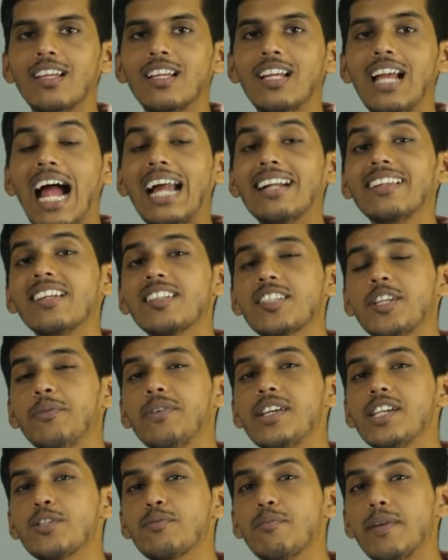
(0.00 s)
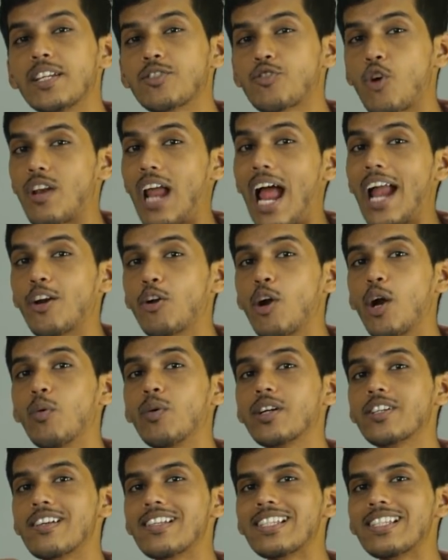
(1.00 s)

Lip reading: And this TV is based on Android version